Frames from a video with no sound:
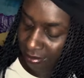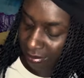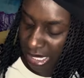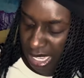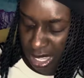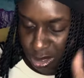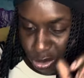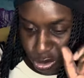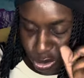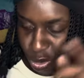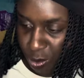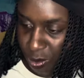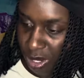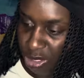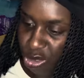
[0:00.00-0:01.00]
They in so
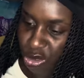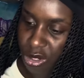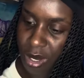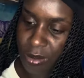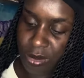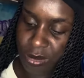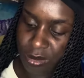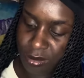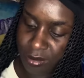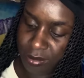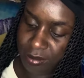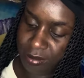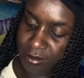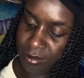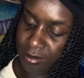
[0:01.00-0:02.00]
much trouble.
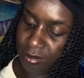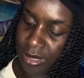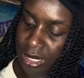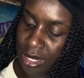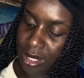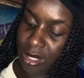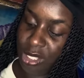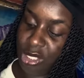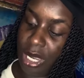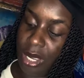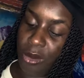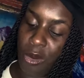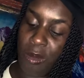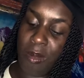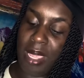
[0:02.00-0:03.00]
The child
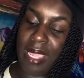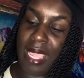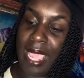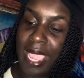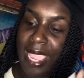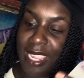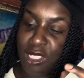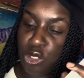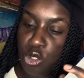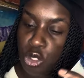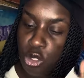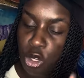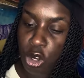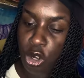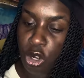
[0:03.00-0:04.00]
gonna make a
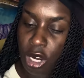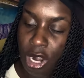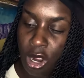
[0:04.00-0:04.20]
turn,